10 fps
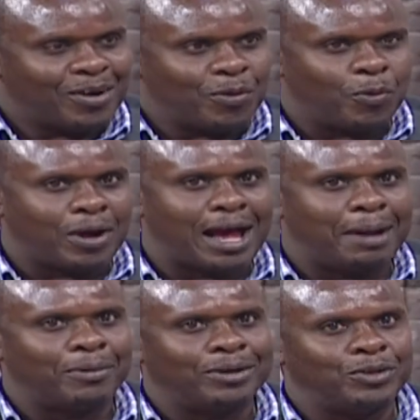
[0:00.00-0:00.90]
Oh,
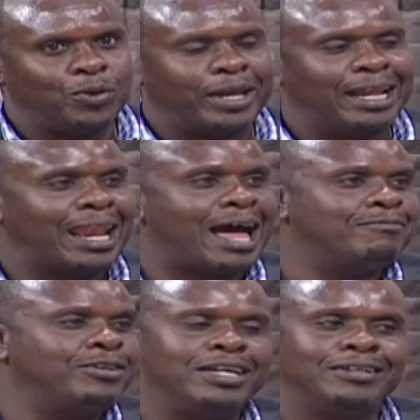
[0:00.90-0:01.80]
come on, he
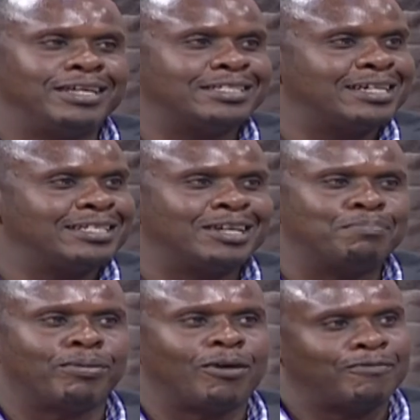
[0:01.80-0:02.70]
loved doing these things in
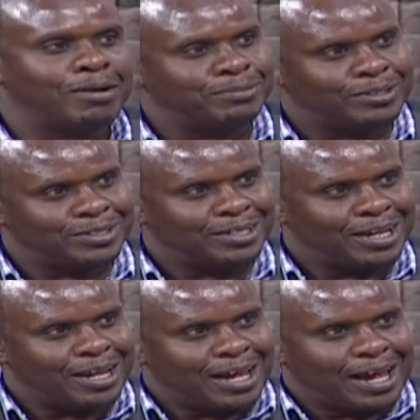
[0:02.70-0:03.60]
Proverbs.
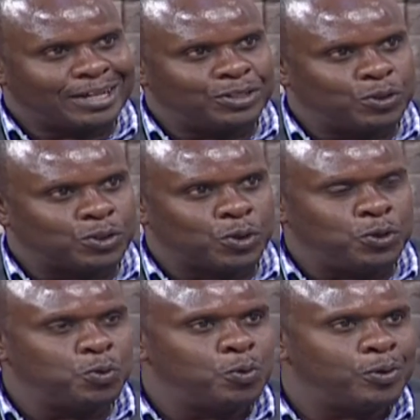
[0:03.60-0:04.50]
And so
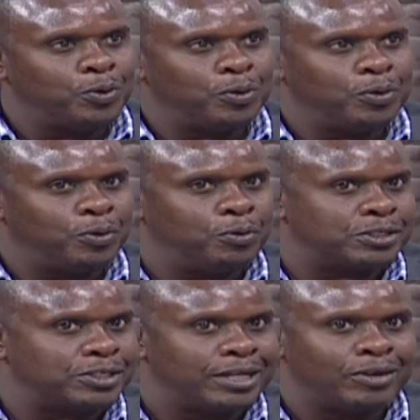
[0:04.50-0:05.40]
you're
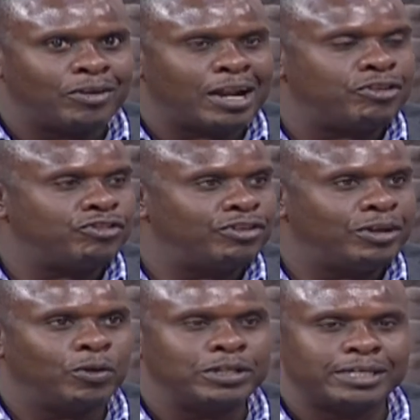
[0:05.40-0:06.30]
sitting on a
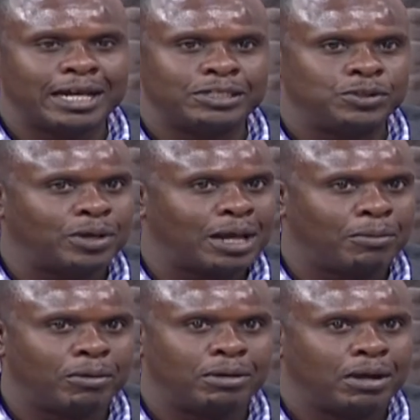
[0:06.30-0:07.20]
tree, or he tells you, come on,